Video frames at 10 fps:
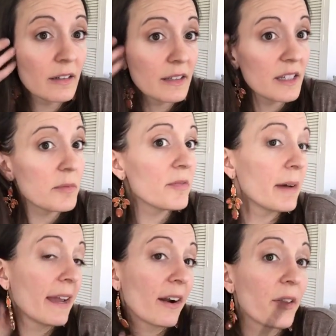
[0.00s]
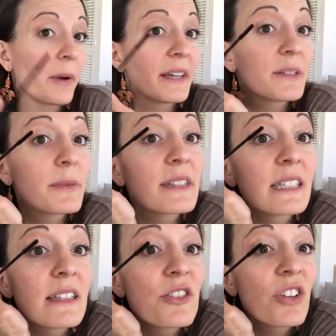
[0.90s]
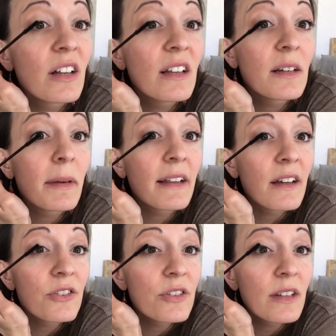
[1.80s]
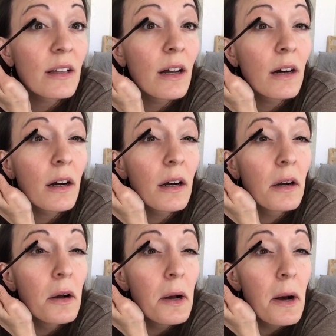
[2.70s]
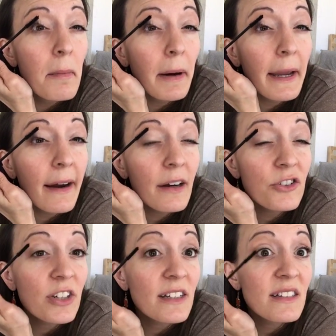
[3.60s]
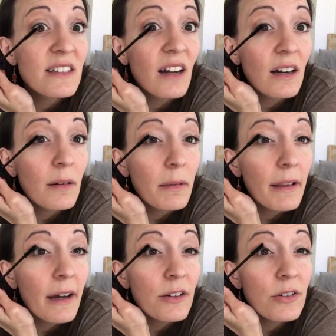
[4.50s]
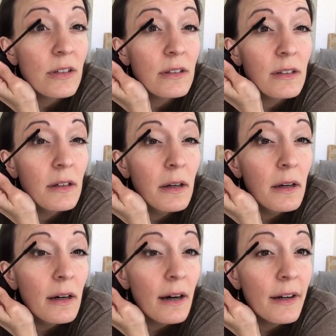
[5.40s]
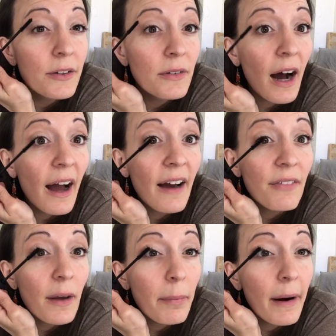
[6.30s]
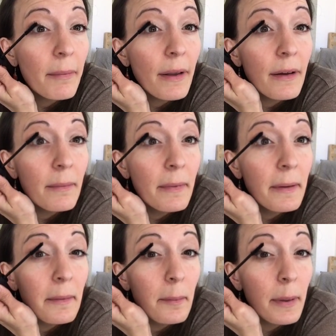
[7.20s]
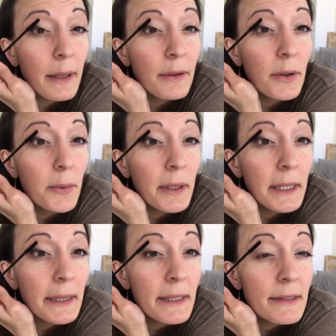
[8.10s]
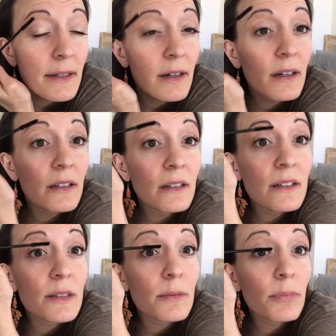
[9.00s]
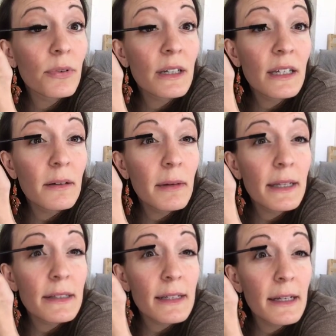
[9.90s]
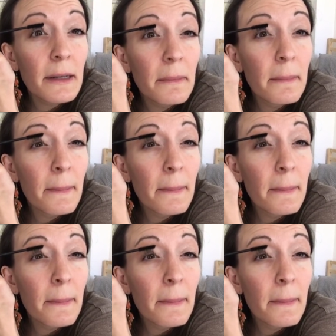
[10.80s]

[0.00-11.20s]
I need to move my hair out of the way because once I get the gel on and my lashes get longer, my hair actually gets stuck in my lashes. I do not have that problem, but I do when I get this on. It's pretty amazing.